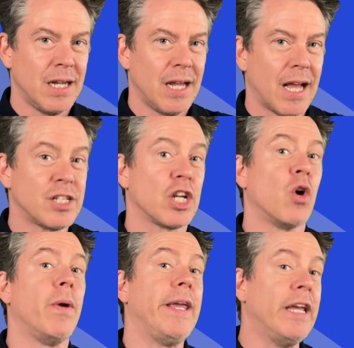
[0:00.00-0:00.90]
as I
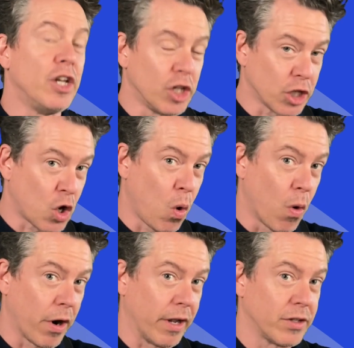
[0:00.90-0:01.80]
go into the
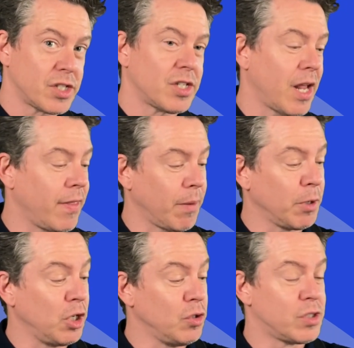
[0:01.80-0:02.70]
chorus, and then I'm
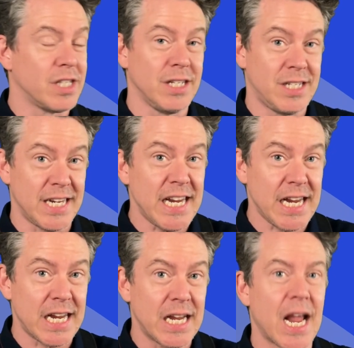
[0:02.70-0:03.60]
going to use the
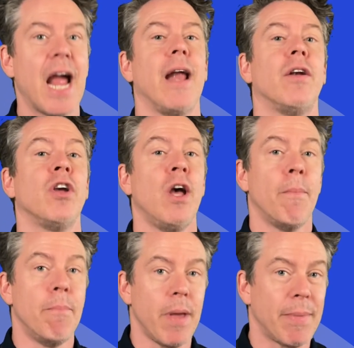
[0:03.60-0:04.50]
D and
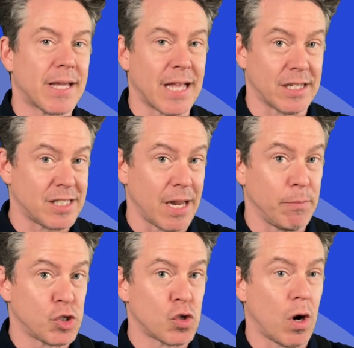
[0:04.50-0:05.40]
mimic that same
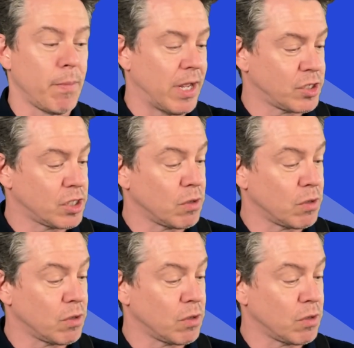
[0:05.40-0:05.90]
strum as the